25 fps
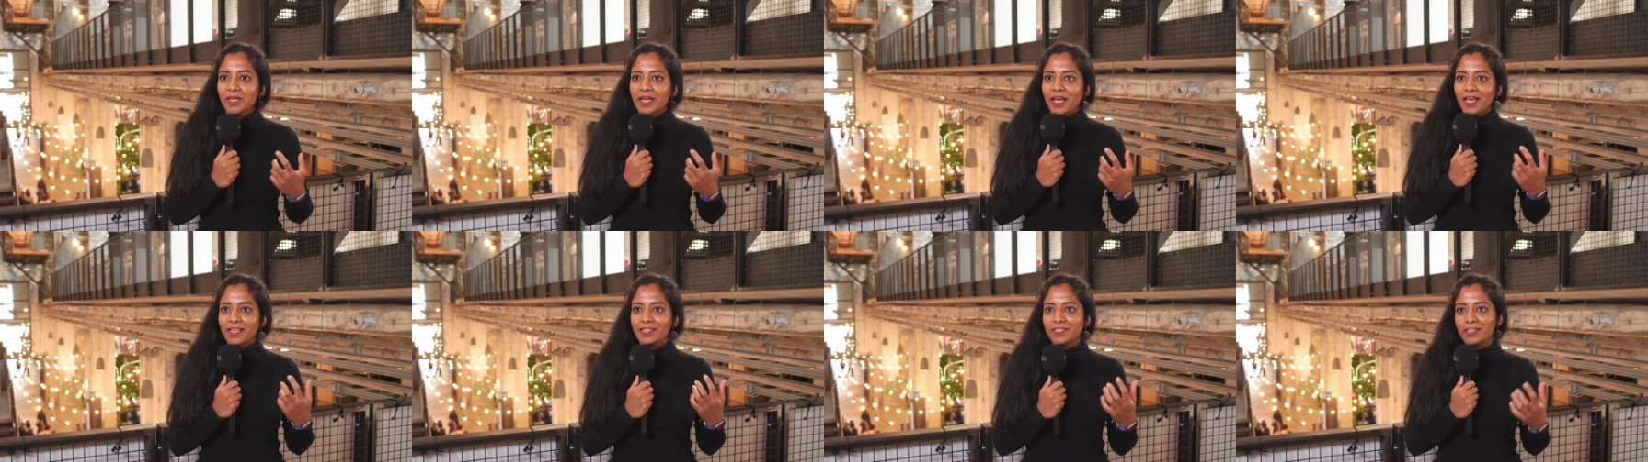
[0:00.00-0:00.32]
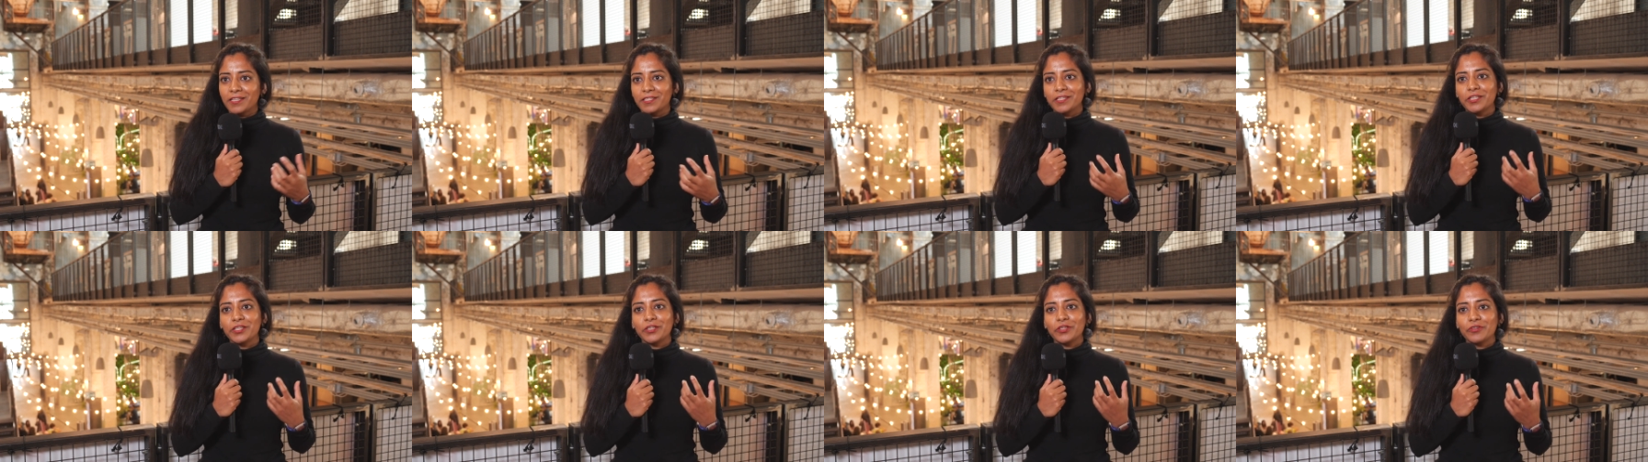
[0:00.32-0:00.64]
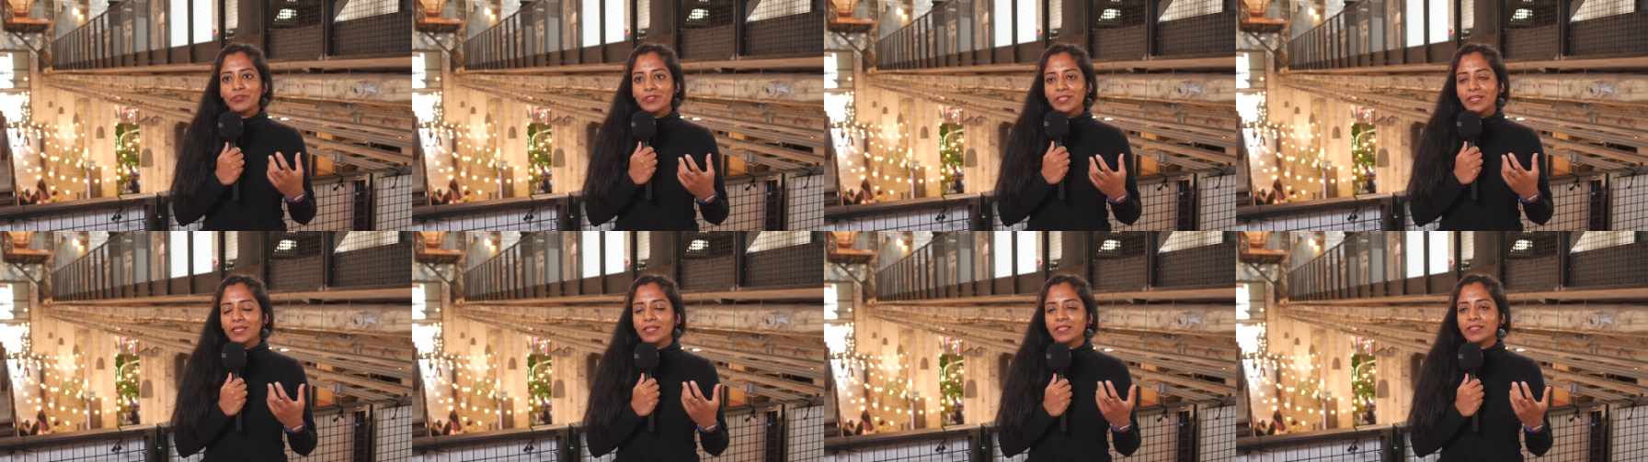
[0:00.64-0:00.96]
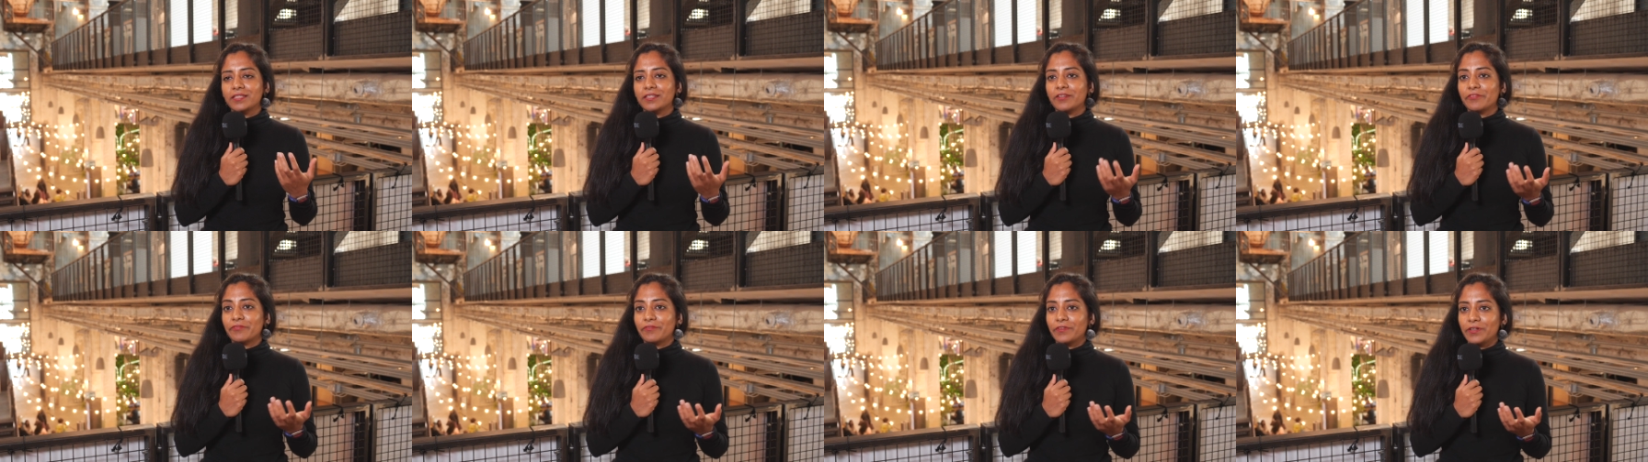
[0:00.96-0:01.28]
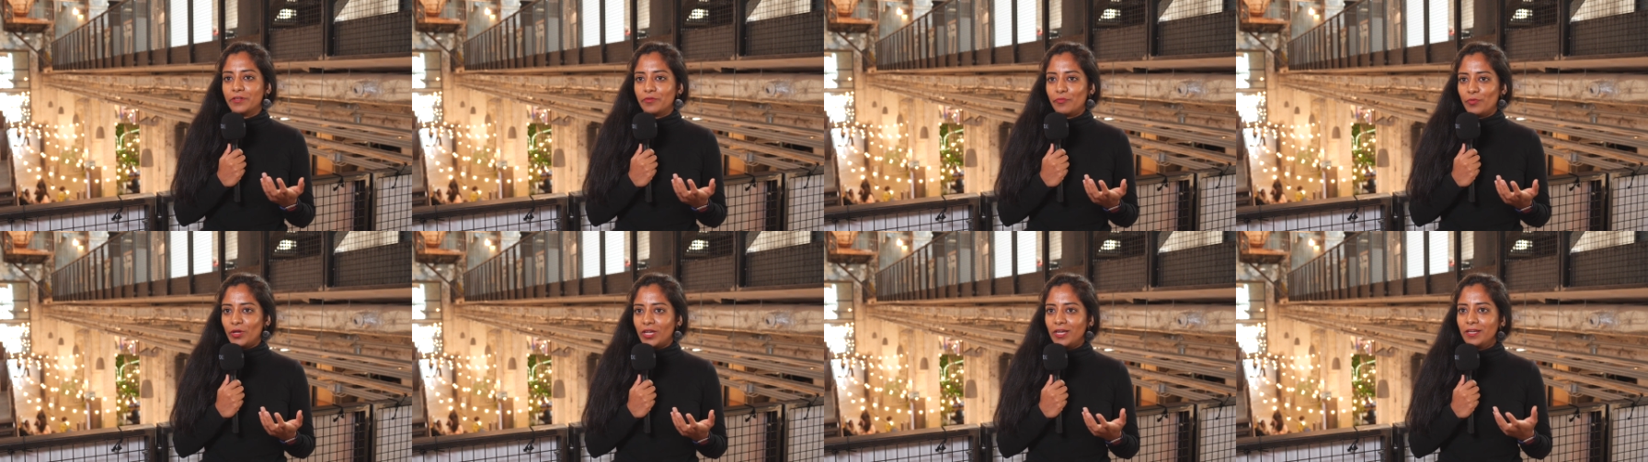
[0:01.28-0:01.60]
I started using it in a
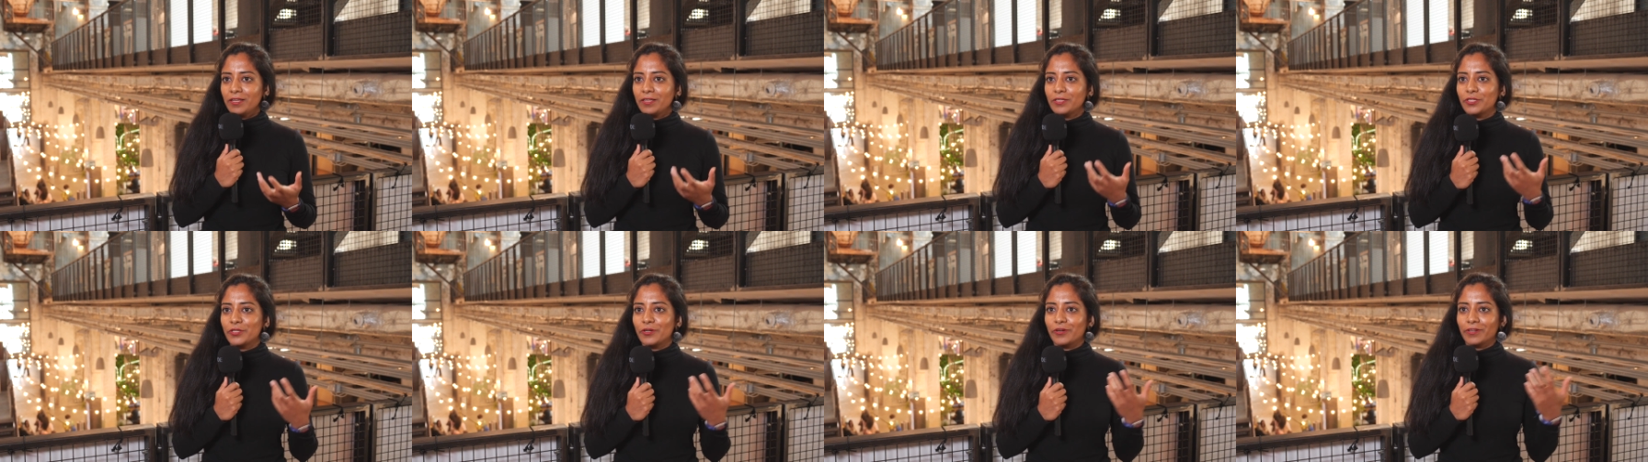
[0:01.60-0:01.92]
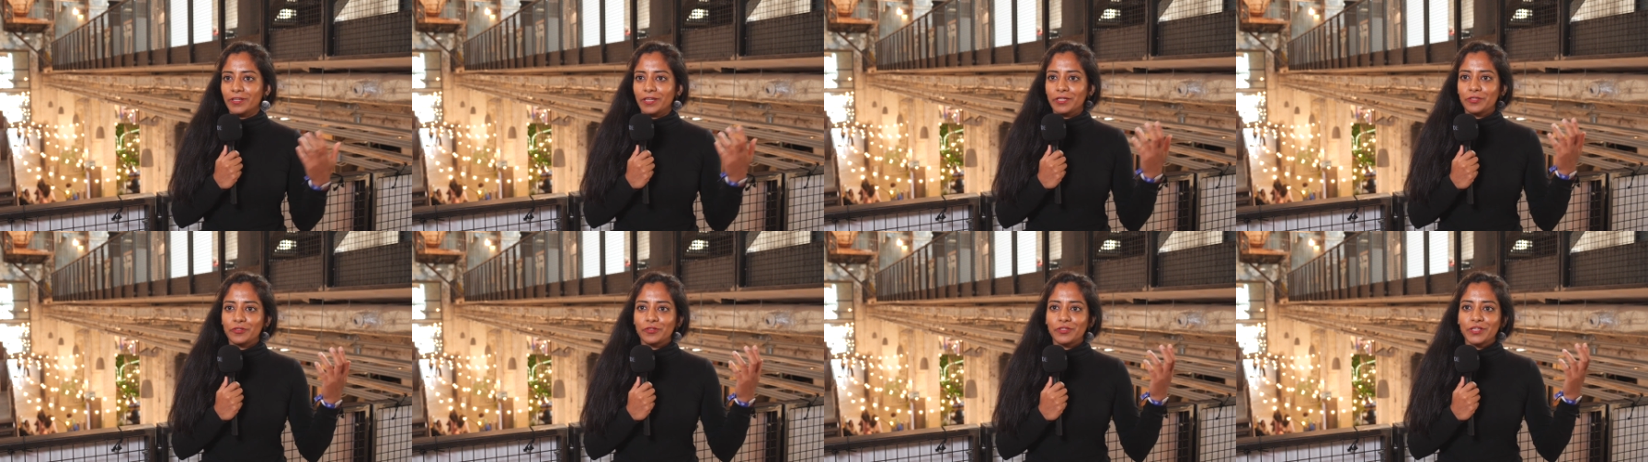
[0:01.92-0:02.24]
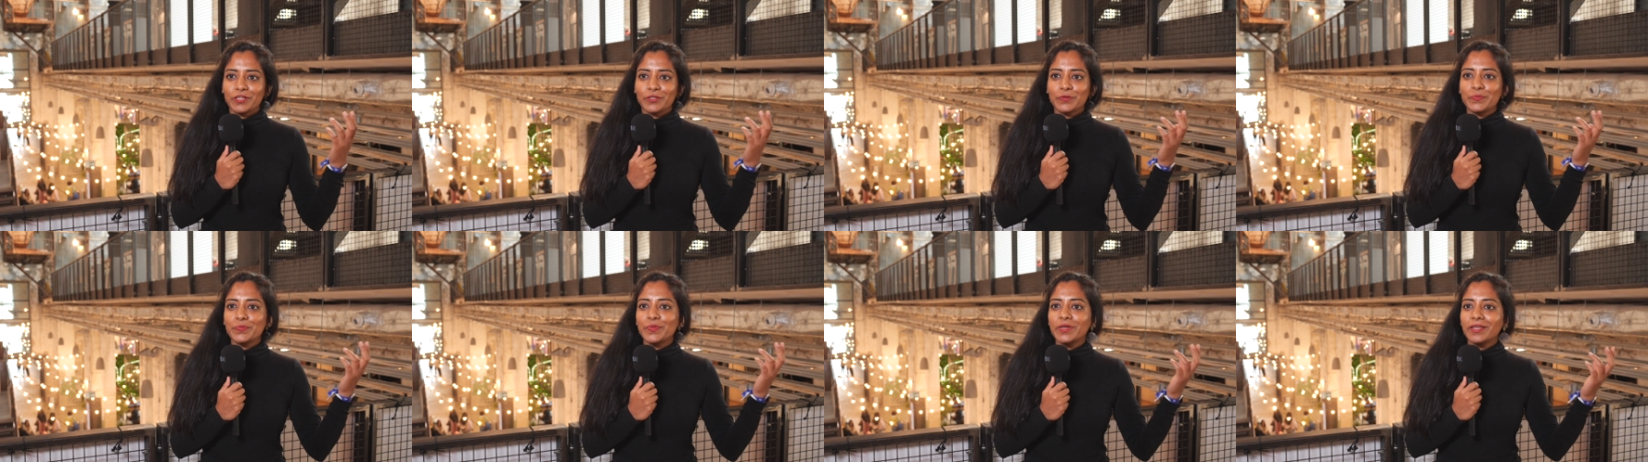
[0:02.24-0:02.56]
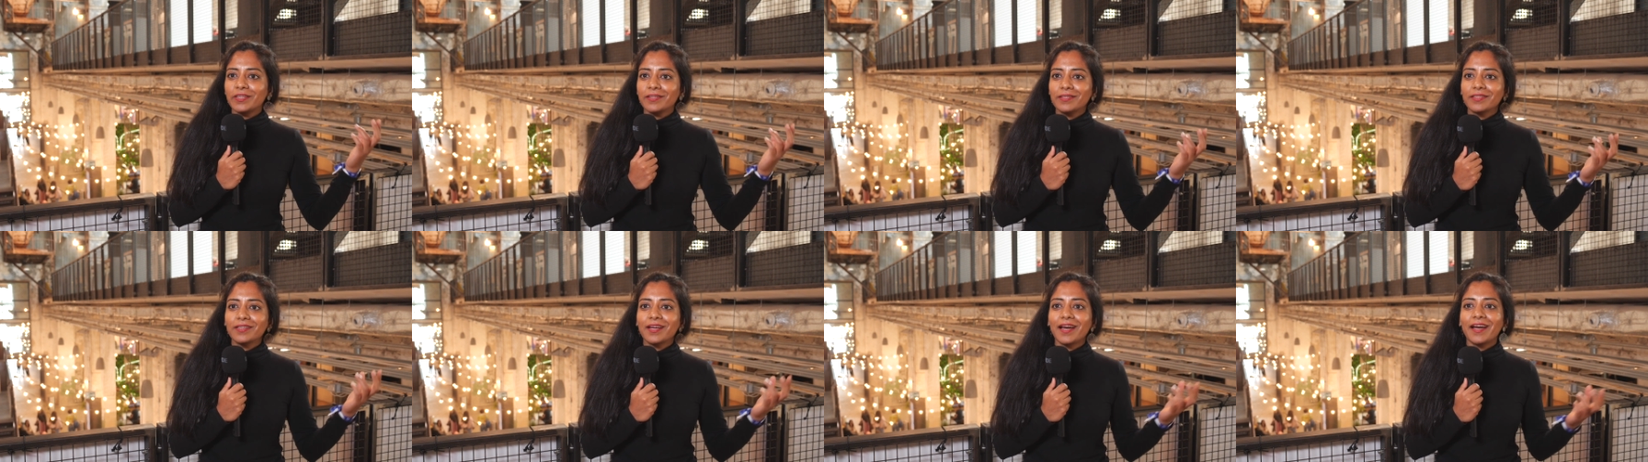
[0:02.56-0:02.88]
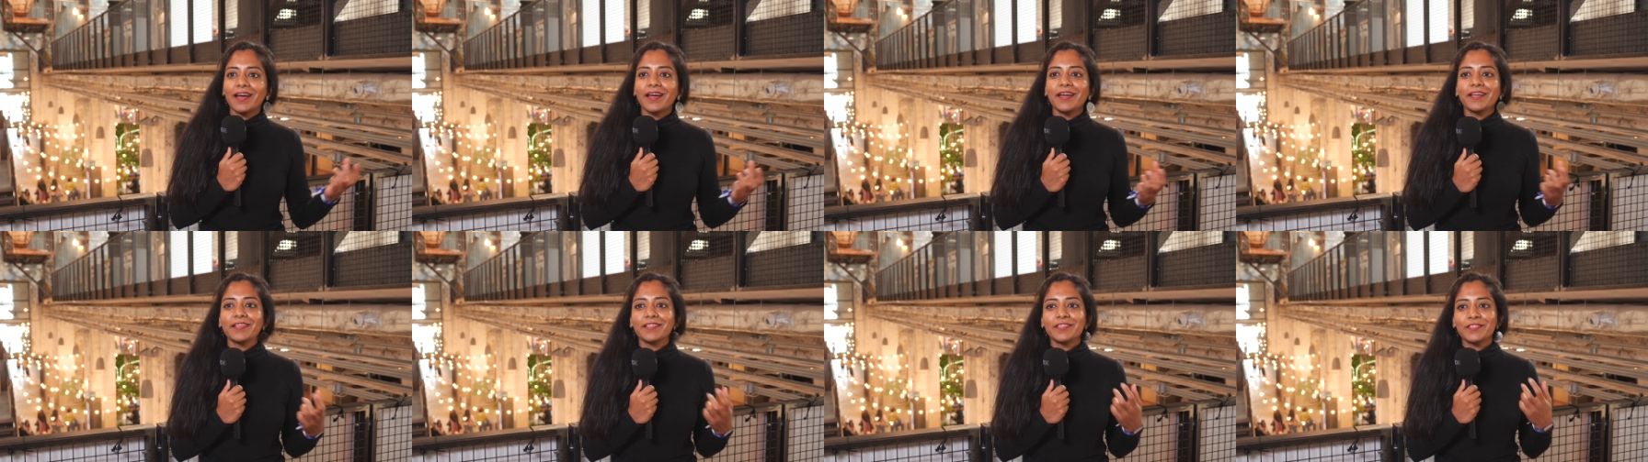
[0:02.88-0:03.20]
fun way, talking to the spirit
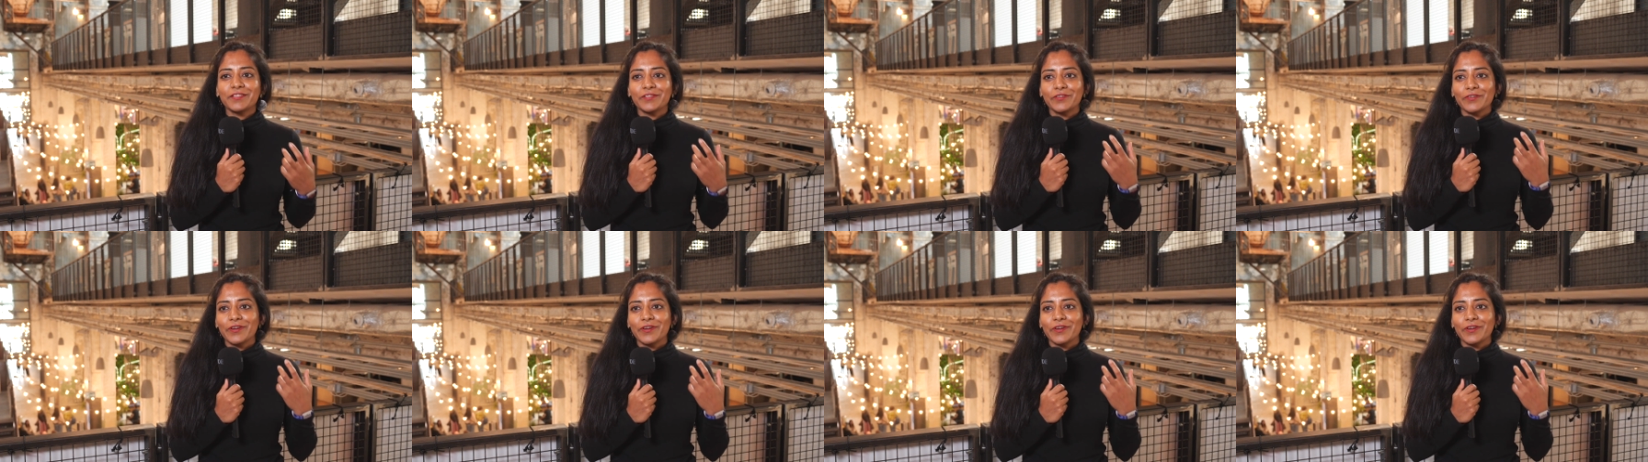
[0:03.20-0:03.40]
guides,